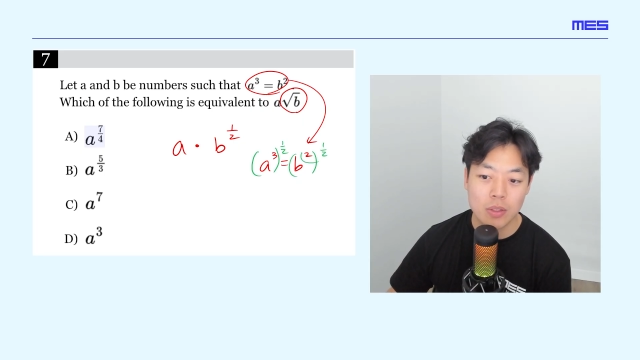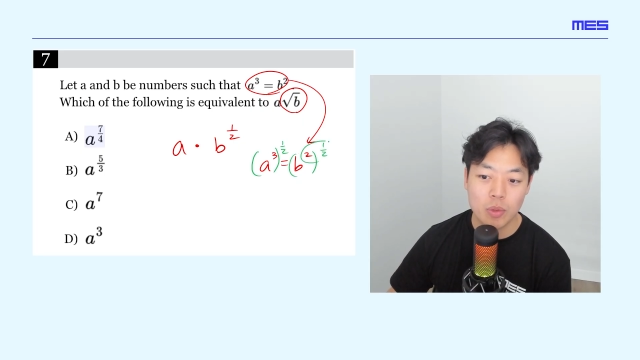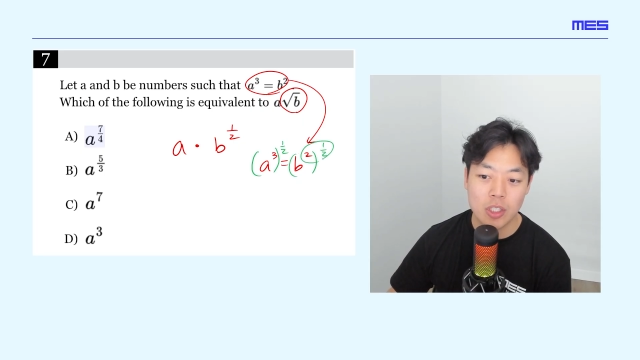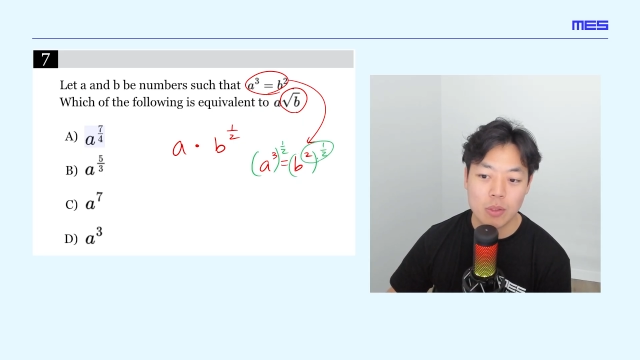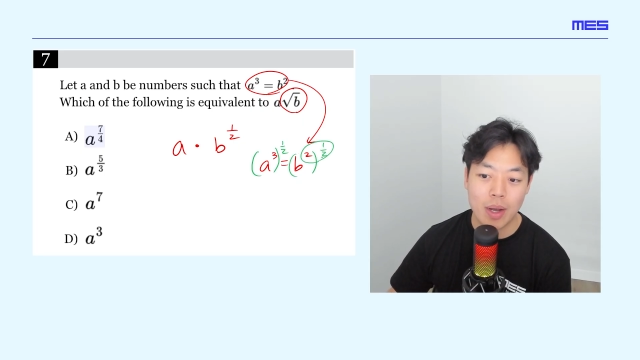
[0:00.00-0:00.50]

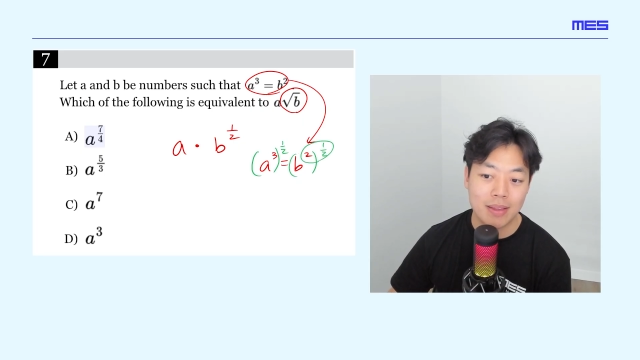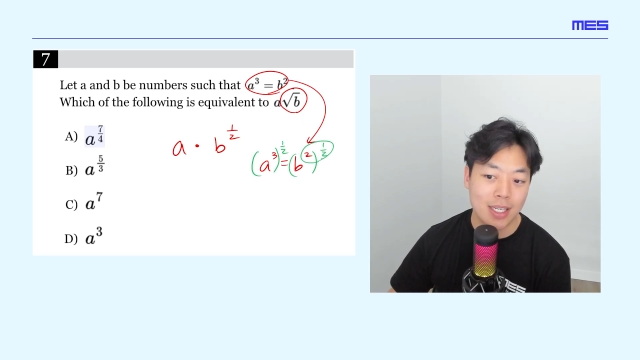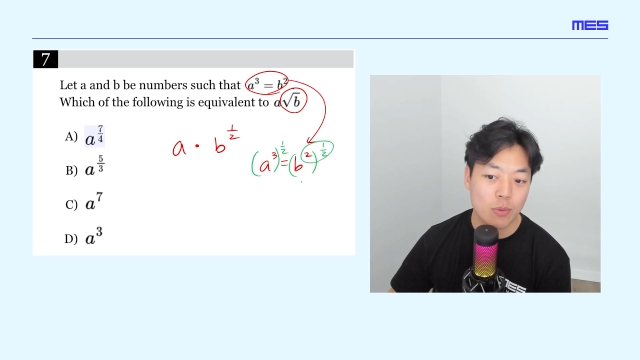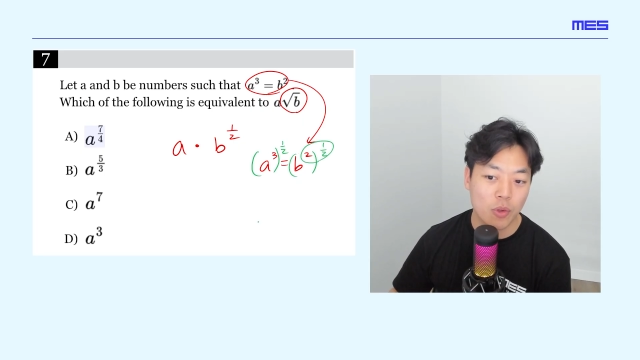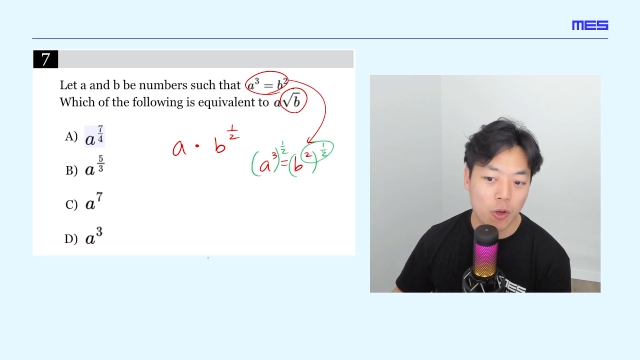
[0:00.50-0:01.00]
which is why
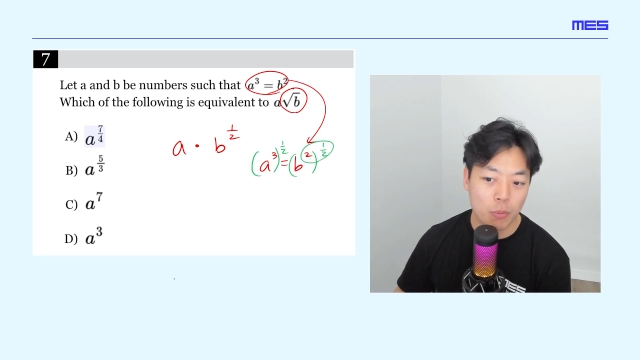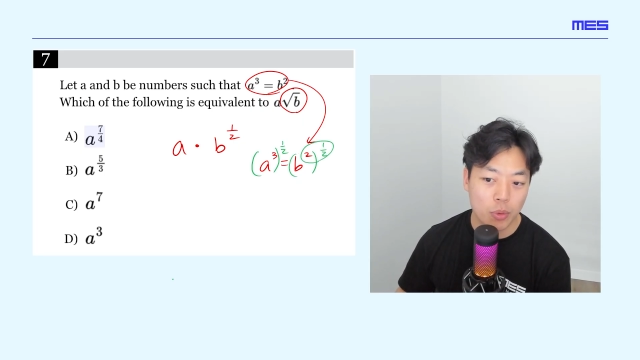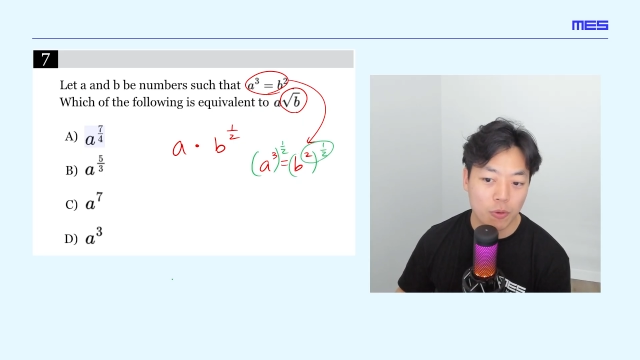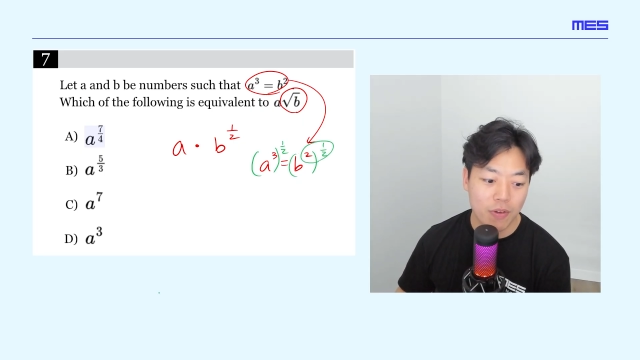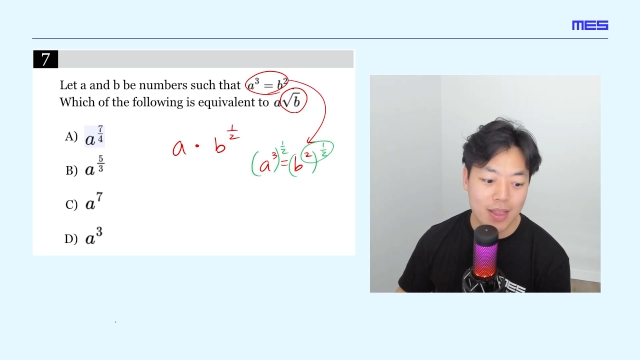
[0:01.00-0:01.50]
these will go
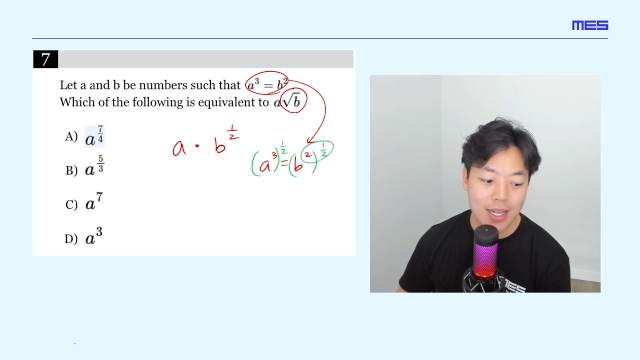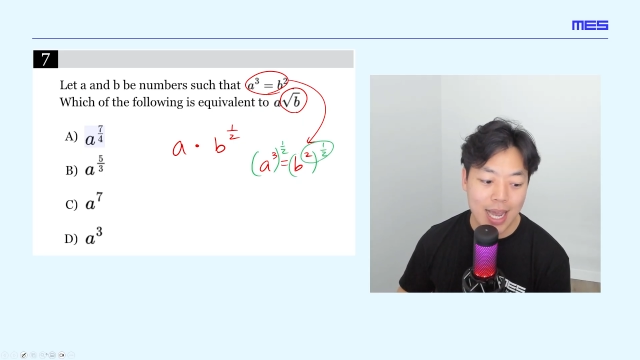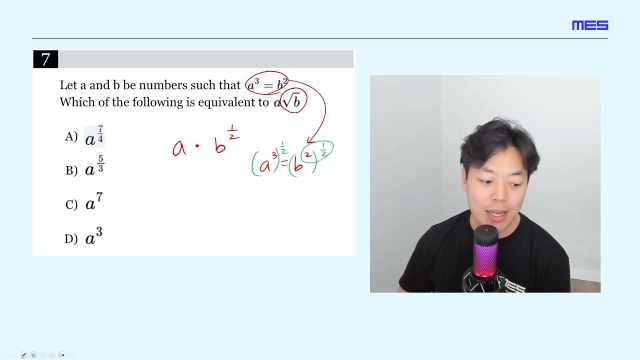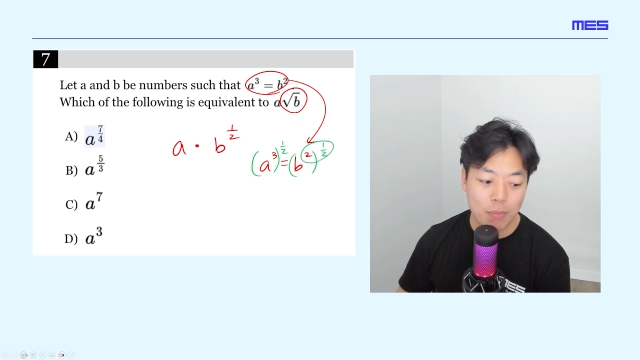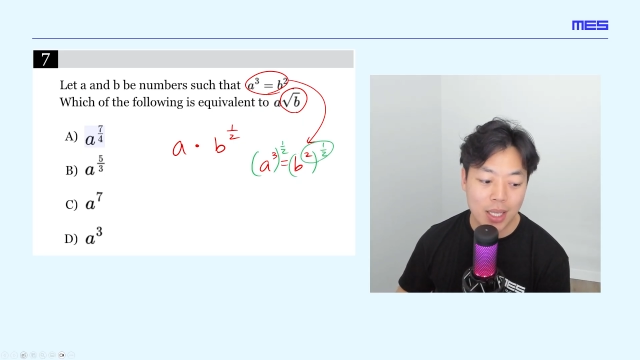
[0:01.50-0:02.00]
poof in the
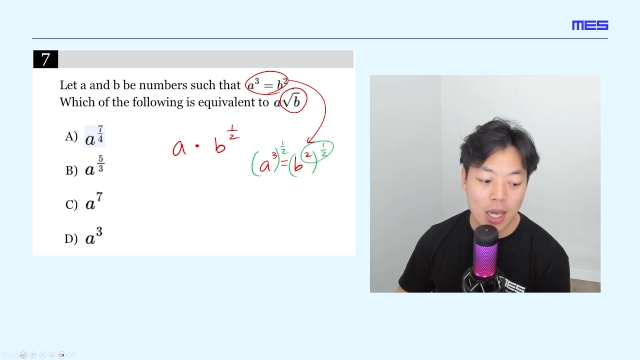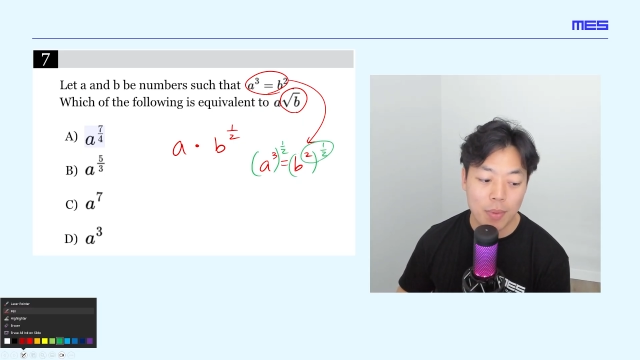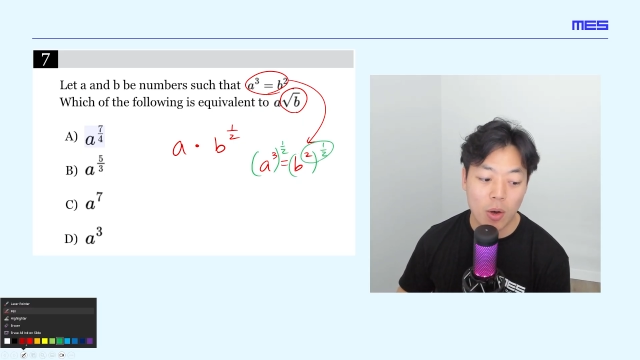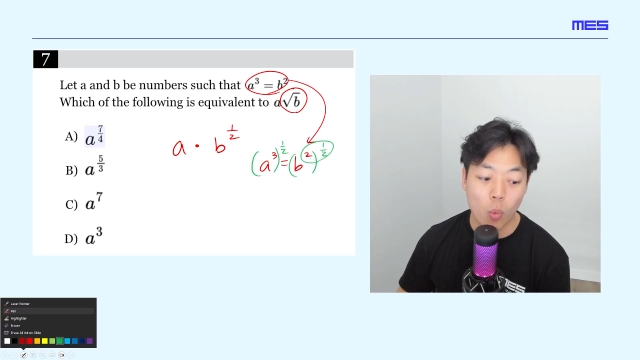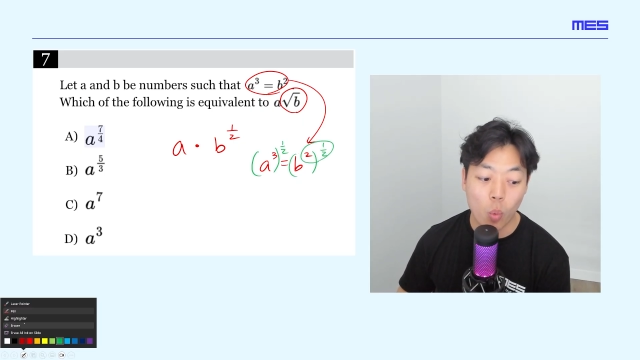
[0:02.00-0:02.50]
night, become
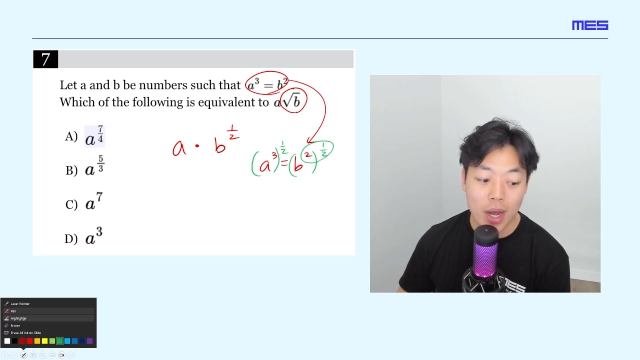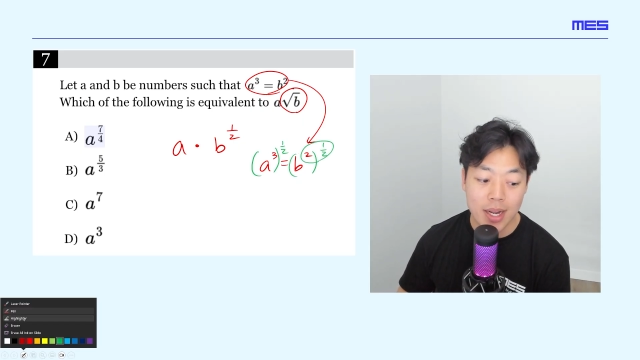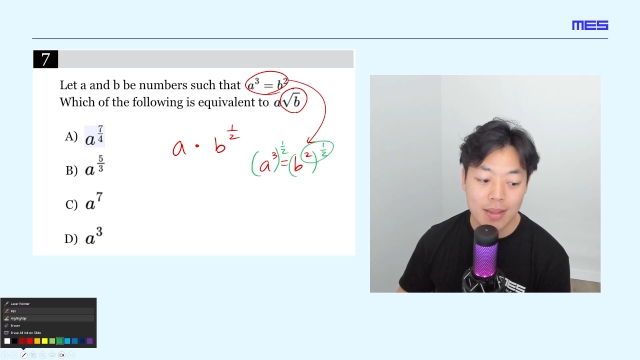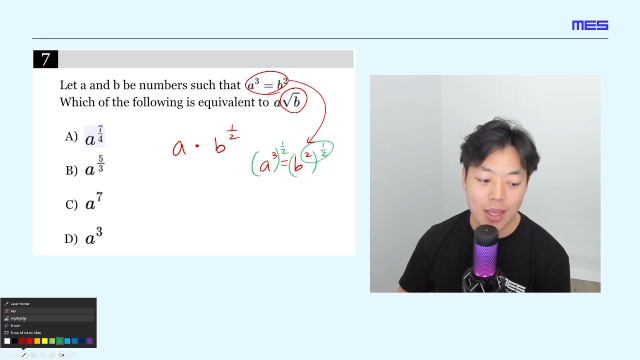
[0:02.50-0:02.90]
a 1. They